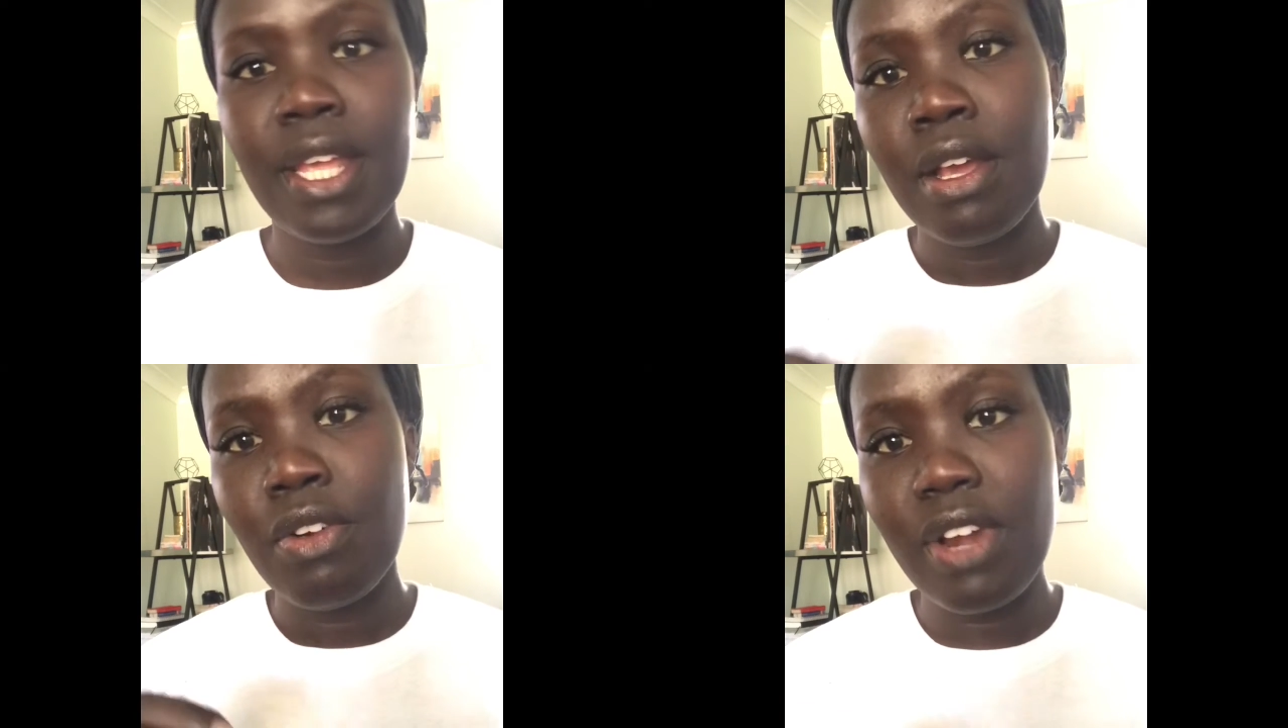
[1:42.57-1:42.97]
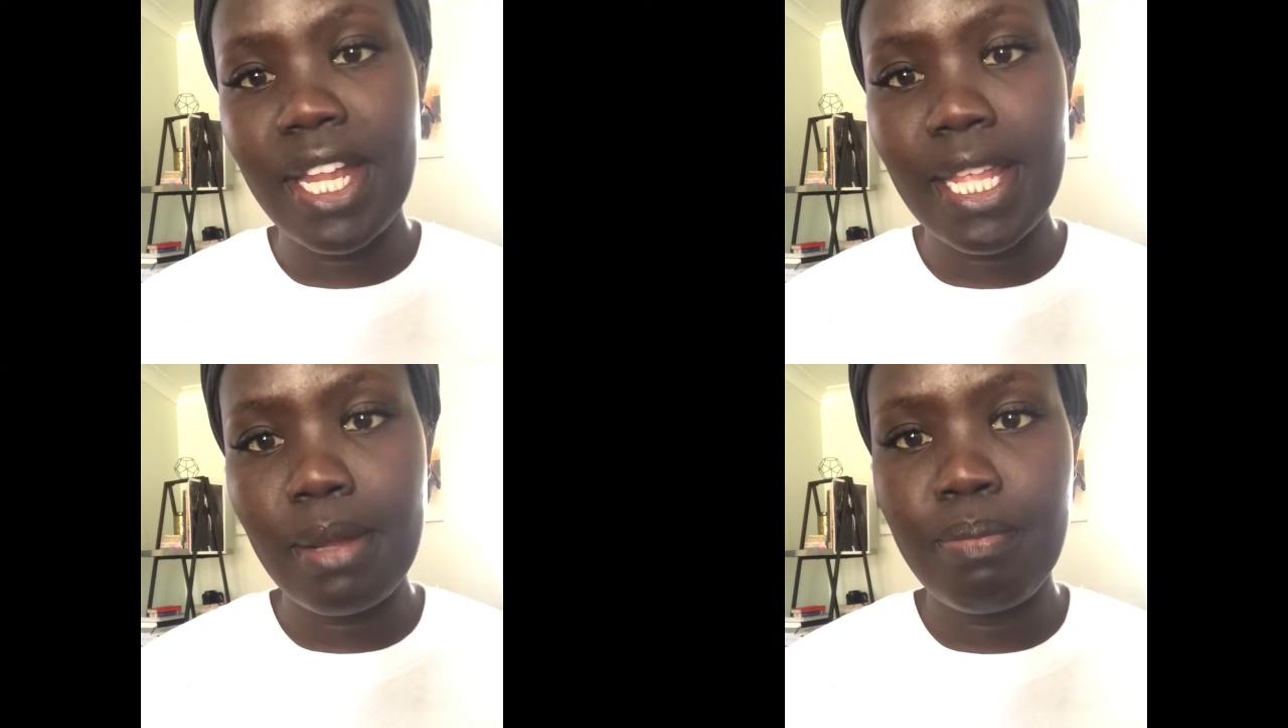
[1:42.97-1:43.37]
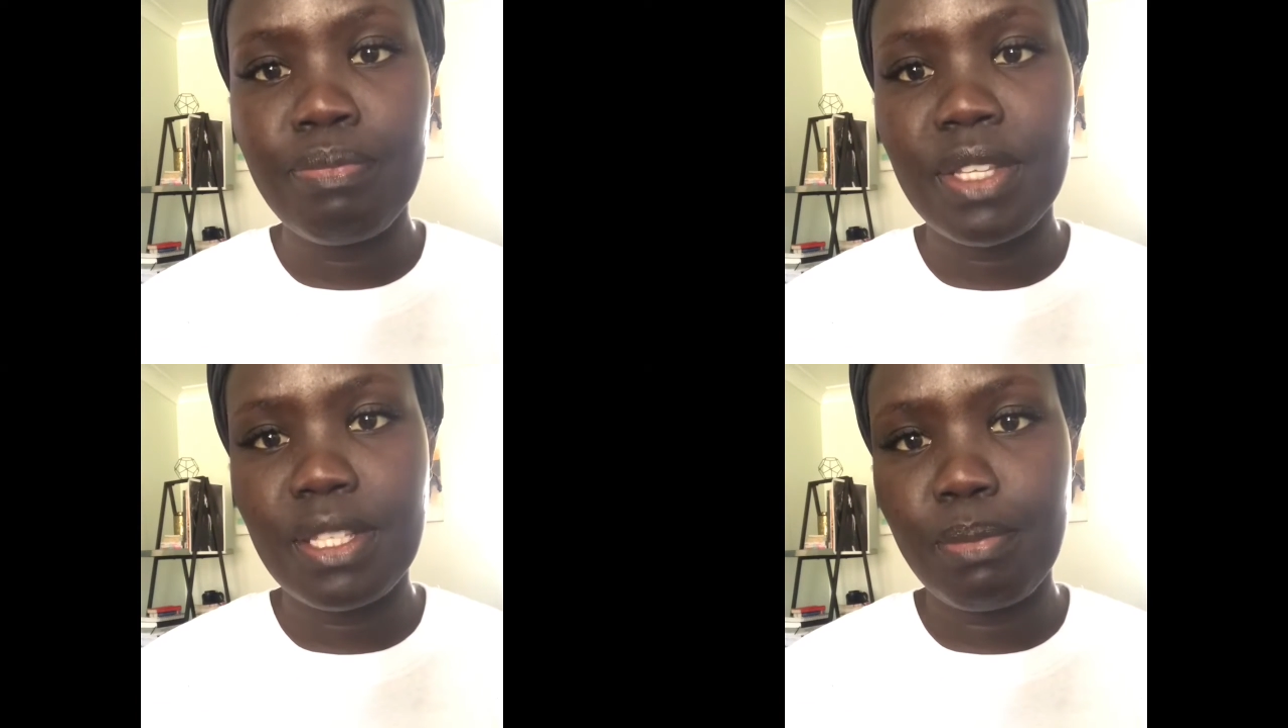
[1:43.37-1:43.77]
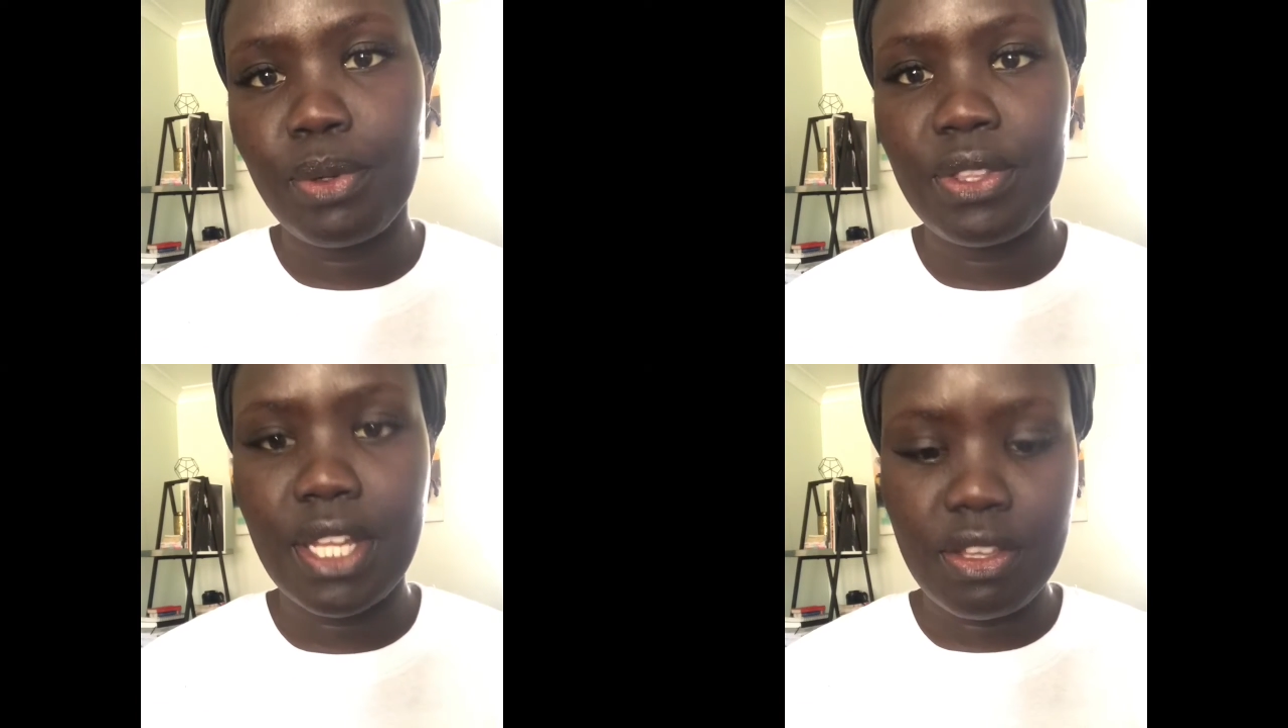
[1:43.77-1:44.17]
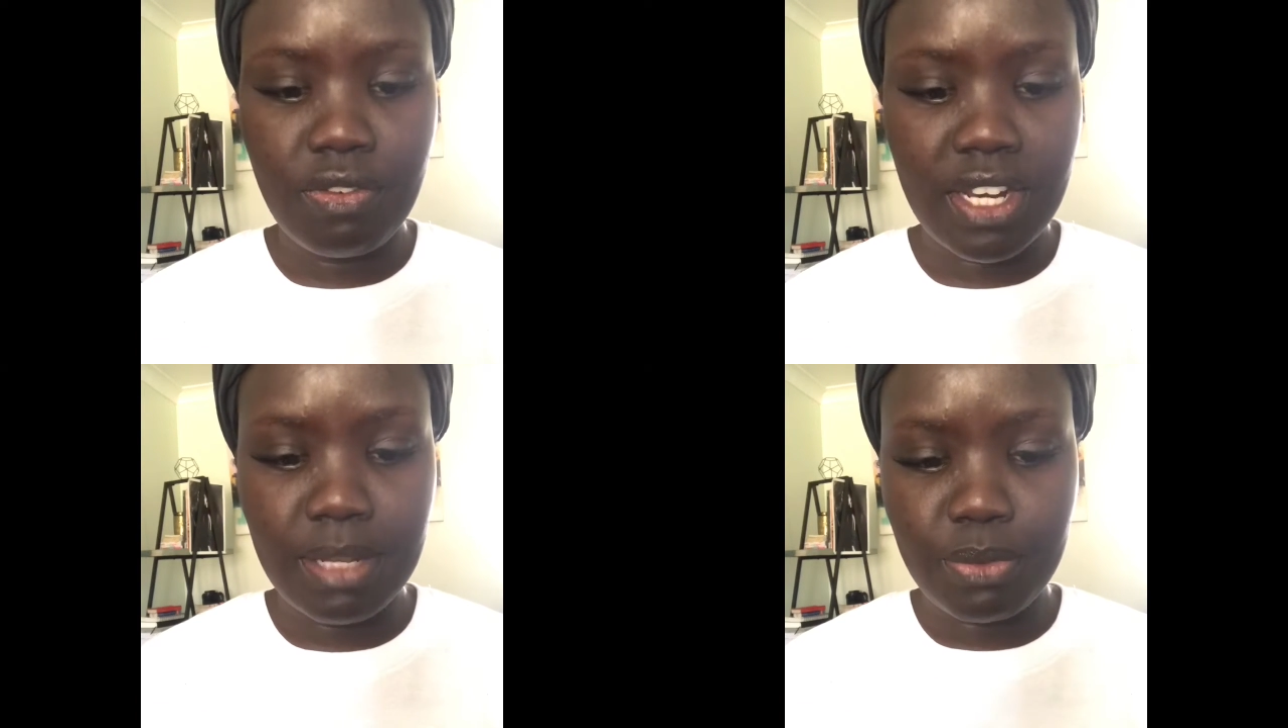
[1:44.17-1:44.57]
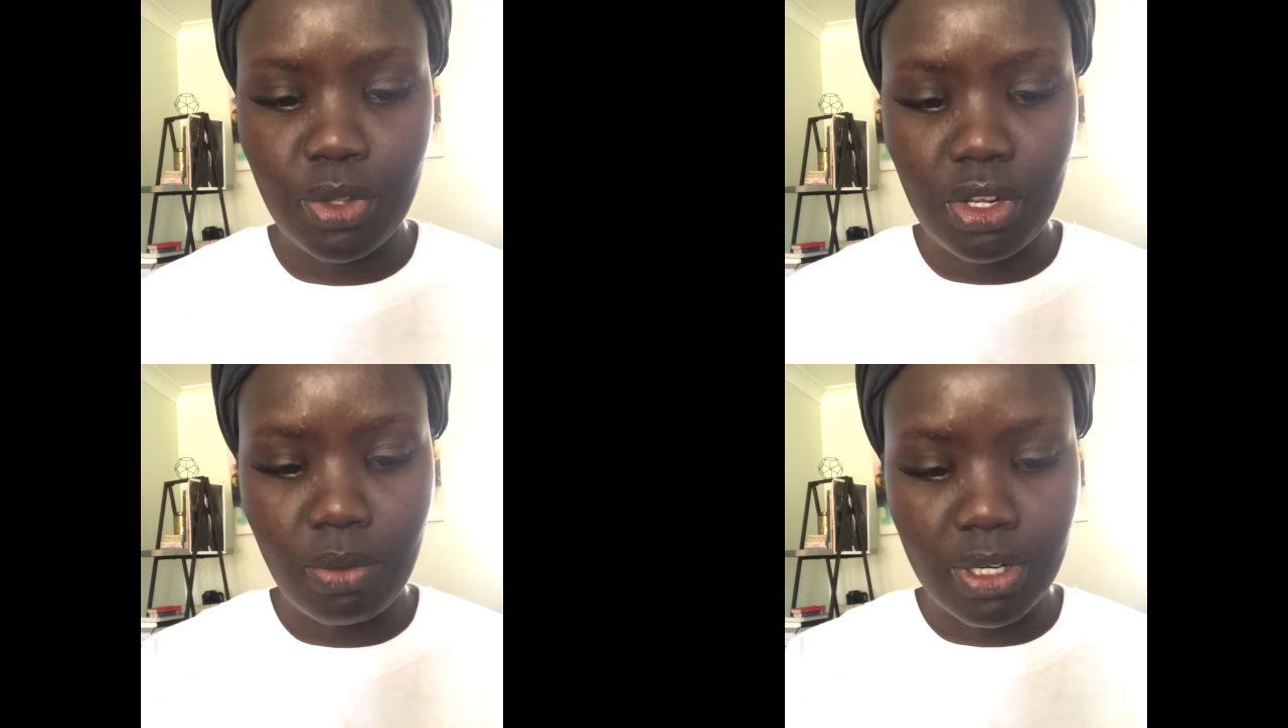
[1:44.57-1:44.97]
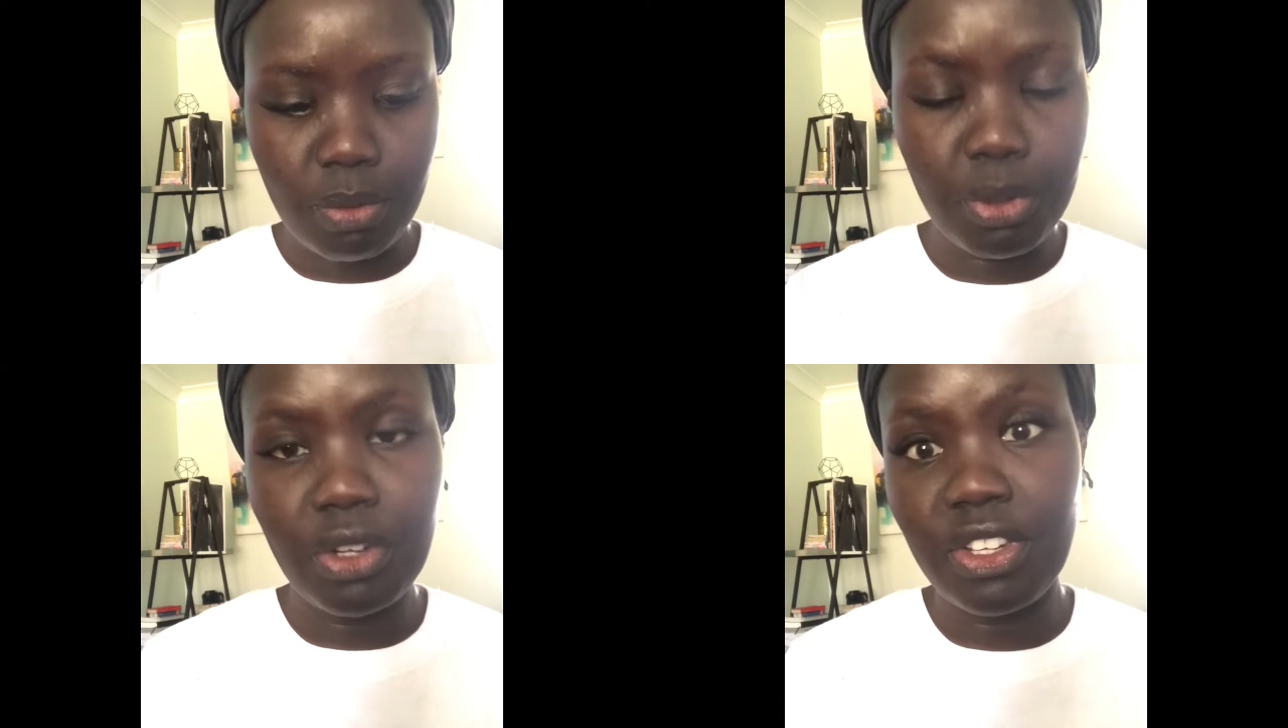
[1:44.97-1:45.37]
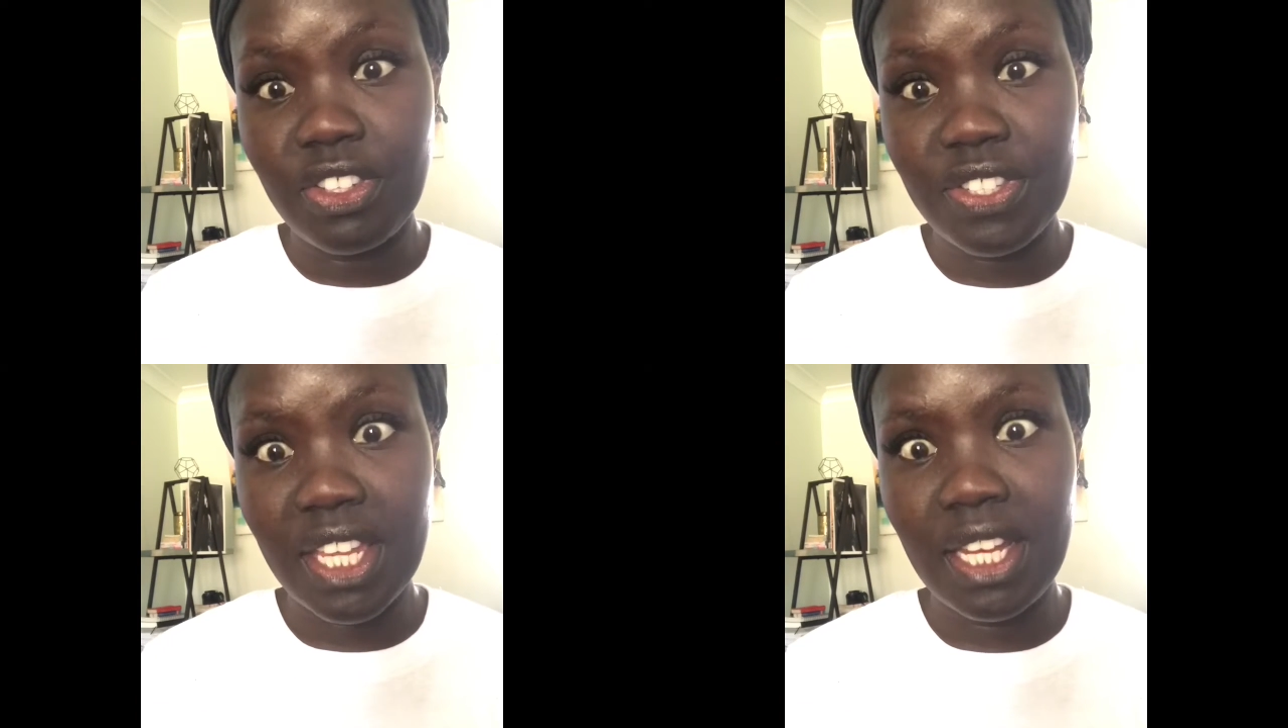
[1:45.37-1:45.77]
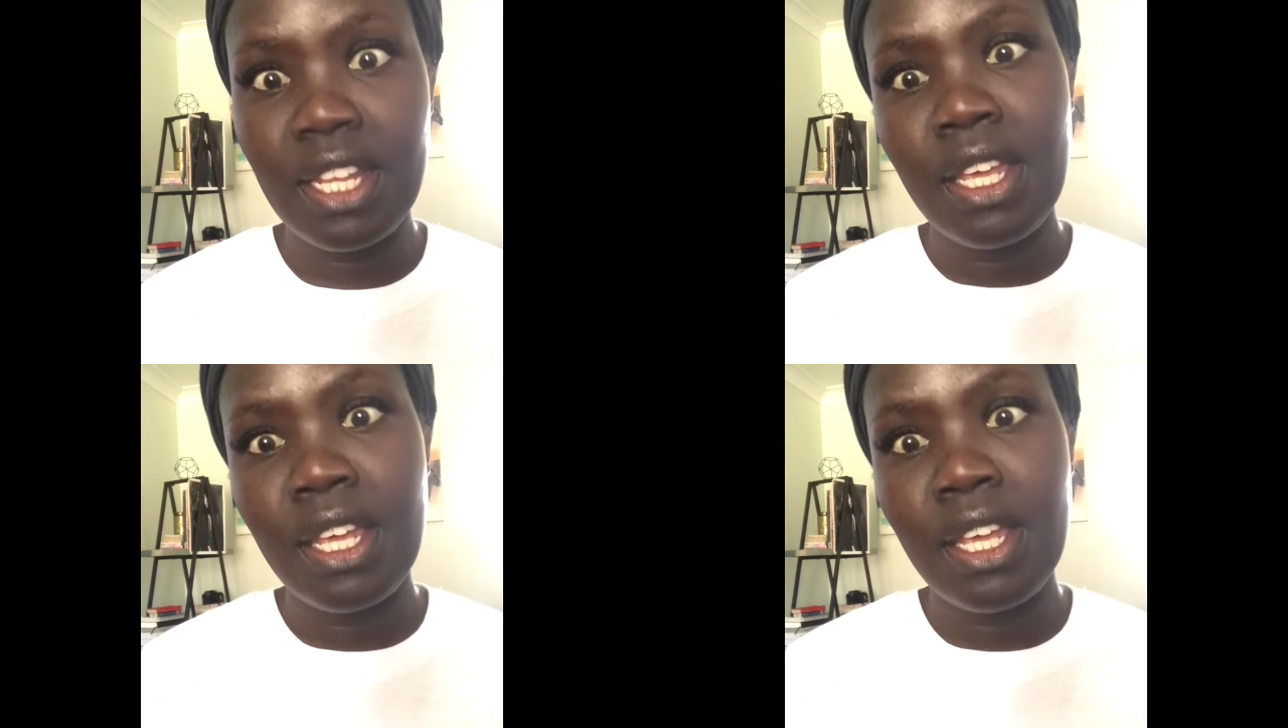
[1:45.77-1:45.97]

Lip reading: read them. It's important that you read them so you know what you're putting on your skin.